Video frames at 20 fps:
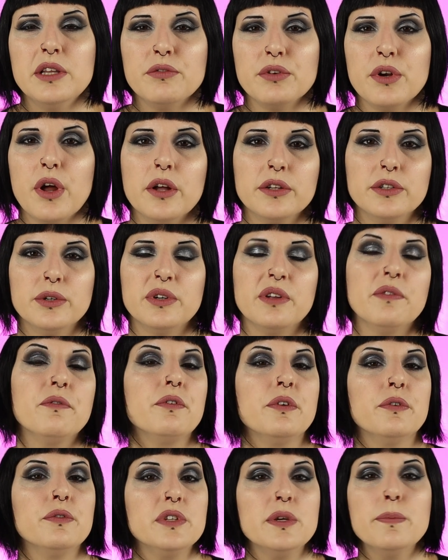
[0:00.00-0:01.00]
even
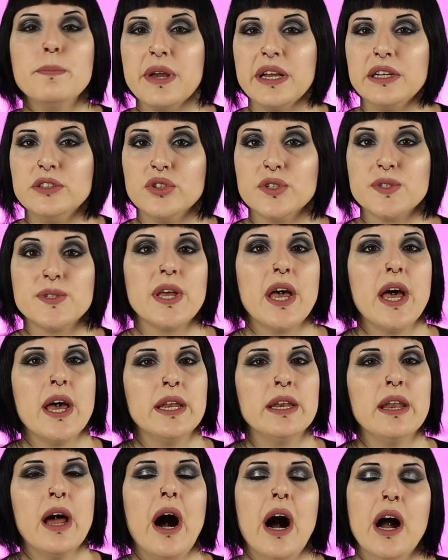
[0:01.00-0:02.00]
150 pages,
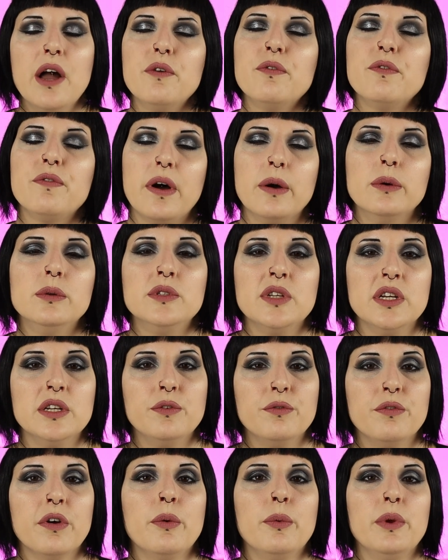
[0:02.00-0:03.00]
and I found
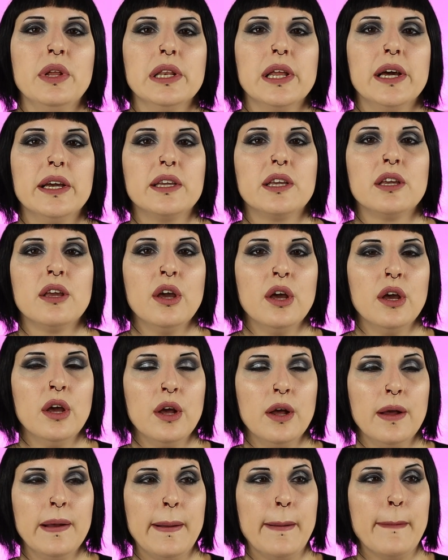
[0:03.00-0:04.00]
it very
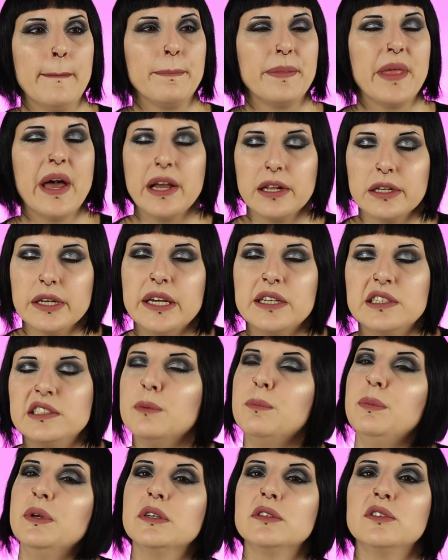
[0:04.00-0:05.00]
I like
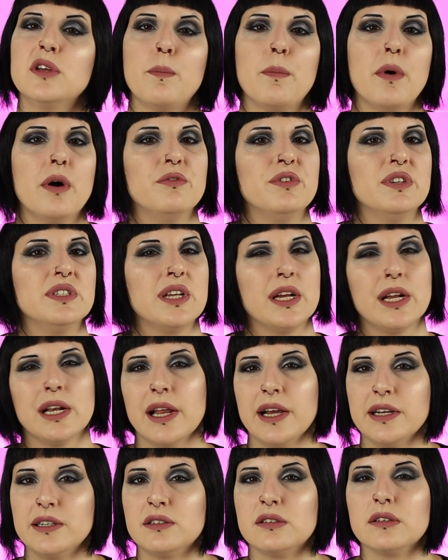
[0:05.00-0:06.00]
the build-up of it. I
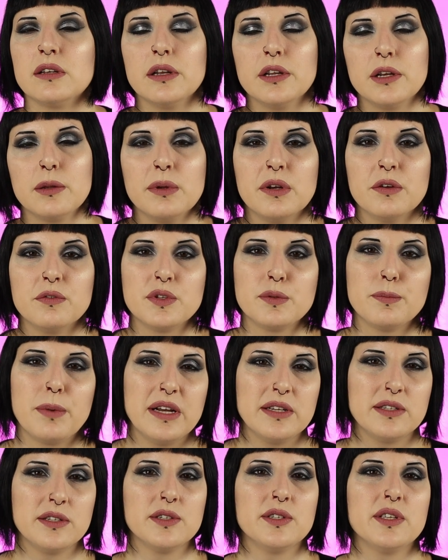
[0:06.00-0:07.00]
like the little bit of
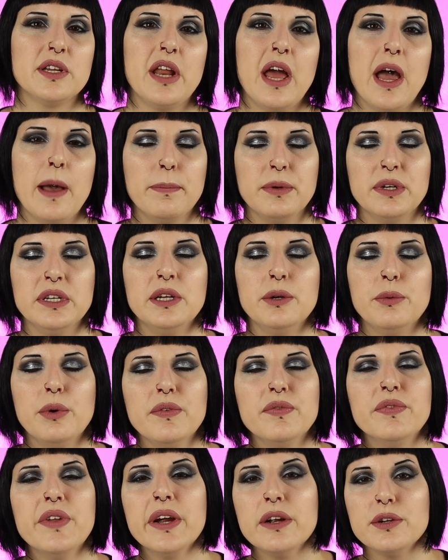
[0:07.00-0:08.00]
spices that happen here
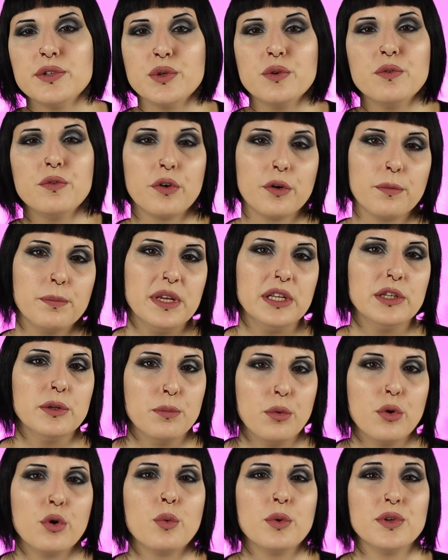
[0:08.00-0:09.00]
and there. So for me, the
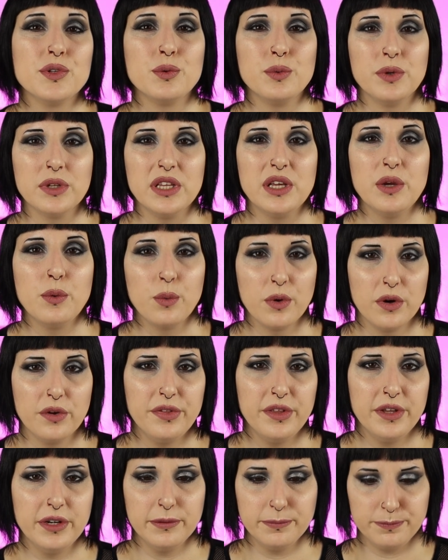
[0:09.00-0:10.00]
book was really
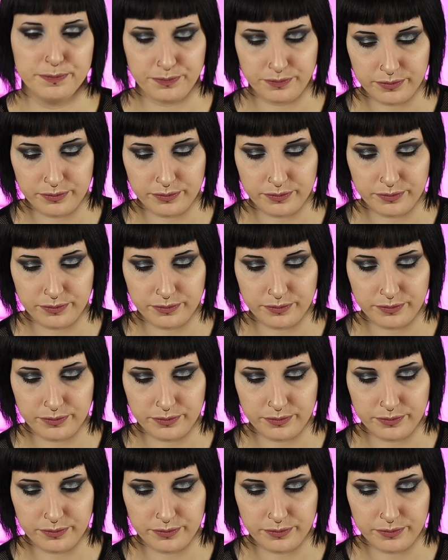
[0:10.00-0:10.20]
worth it.